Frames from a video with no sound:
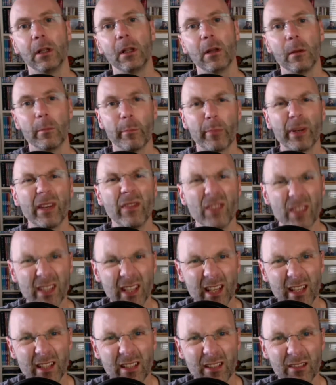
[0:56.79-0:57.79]
But if you
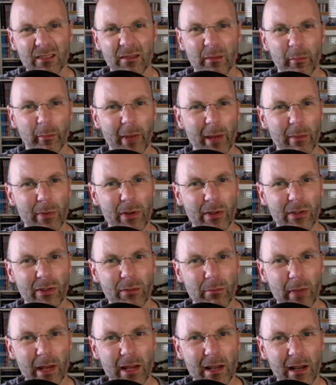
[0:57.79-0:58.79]
did, maybe it'd
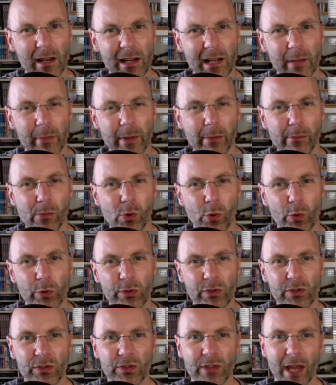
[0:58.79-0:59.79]
make a little bit more
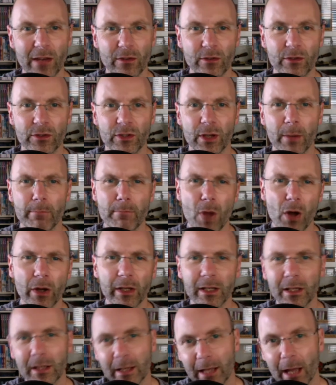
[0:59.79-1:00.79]
sense. You
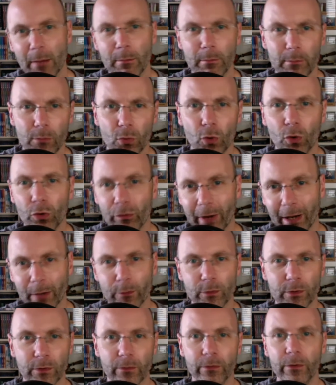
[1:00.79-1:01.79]
might get more
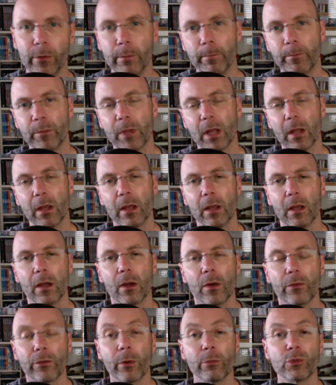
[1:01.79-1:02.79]
out of them.
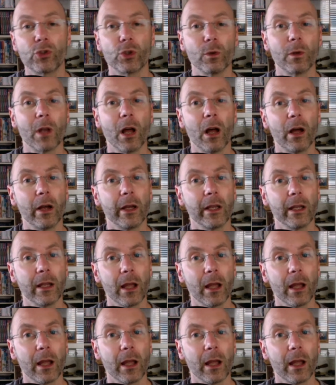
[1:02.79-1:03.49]
From July